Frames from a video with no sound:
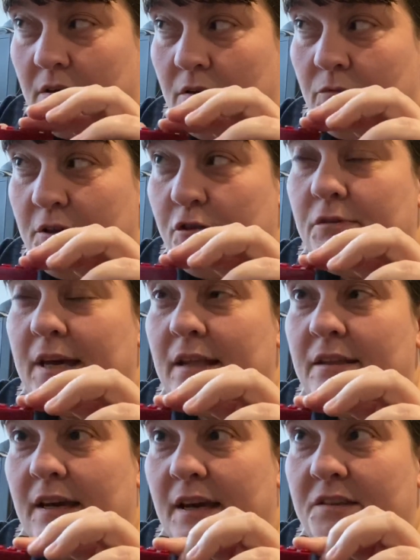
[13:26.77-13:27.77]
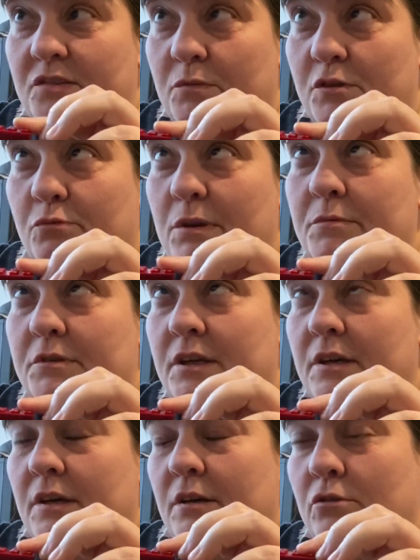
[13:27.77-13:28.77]
which you can get, which we would
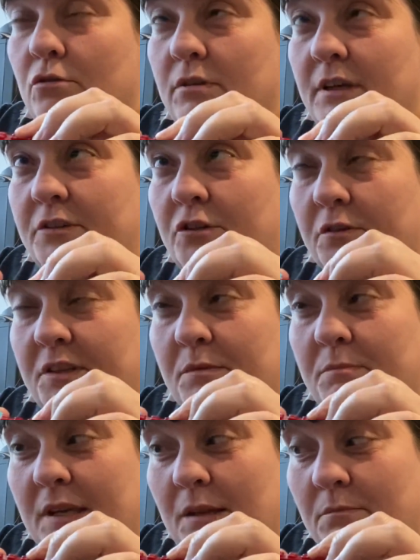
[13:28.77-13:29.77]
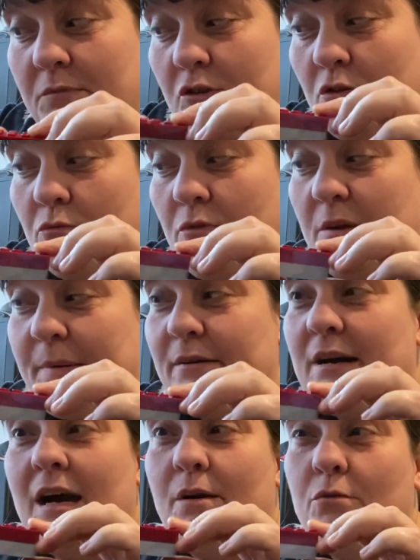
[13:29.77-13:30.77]
call a dotted minim. Don't worry
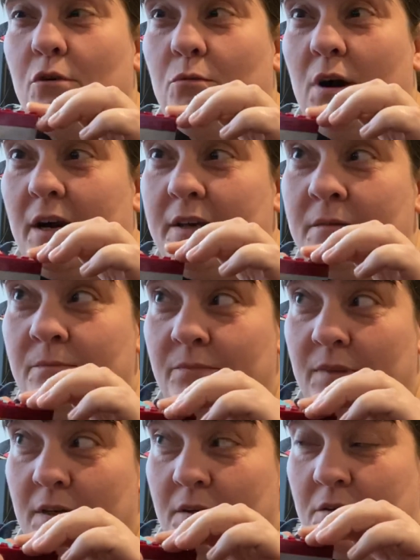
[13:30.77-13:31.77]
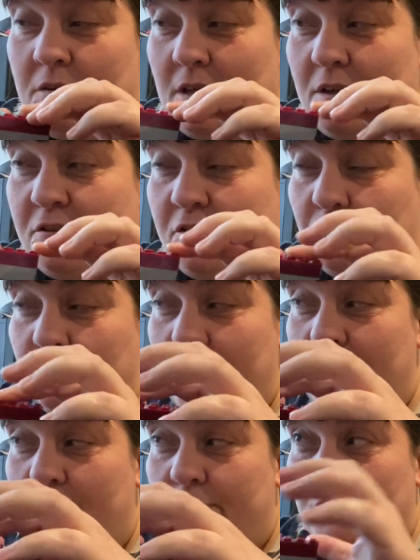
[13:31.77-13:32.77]
about how or why. So there's
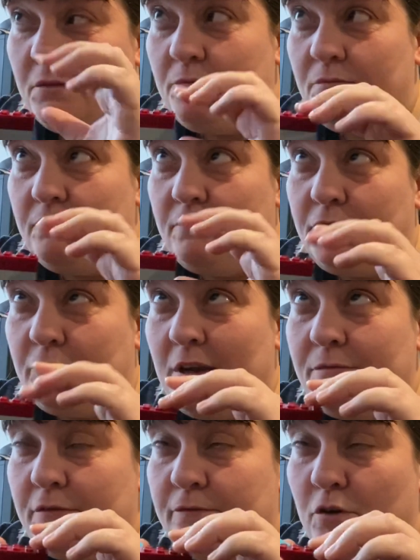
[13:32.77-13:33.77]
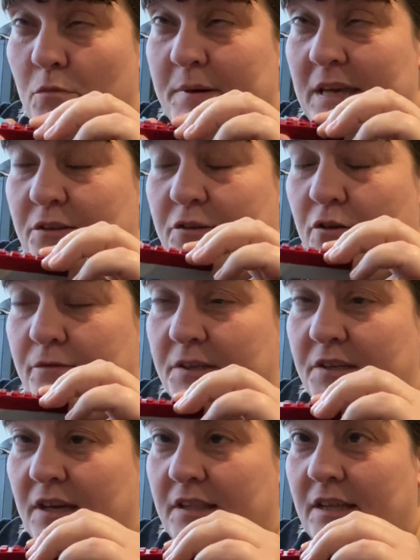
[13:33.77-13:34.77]
3 of the 4 beats
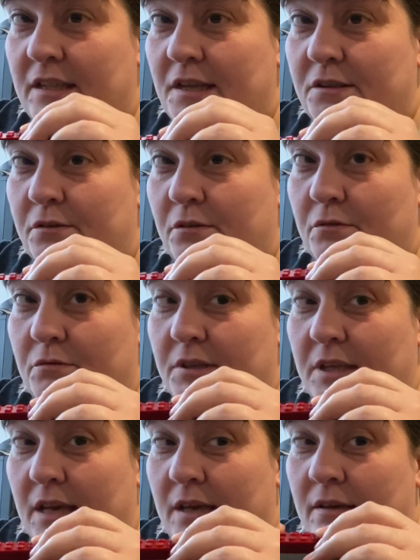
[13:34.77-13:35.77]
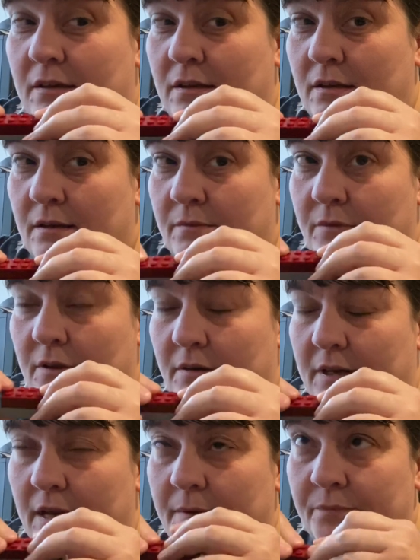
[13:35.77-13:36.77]
covered, and then there's another one there.
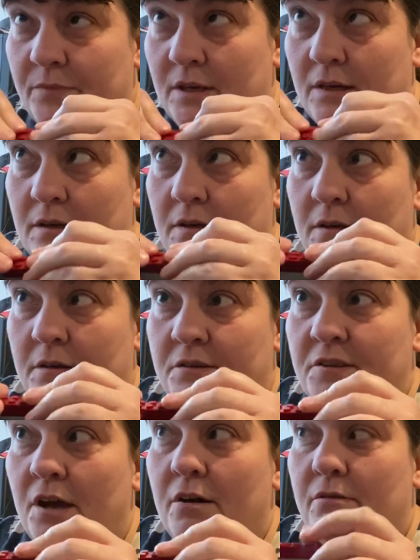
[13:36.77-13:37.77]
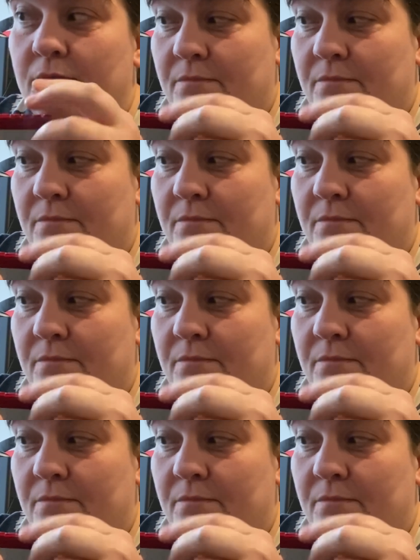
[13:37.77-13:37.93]
Okay. So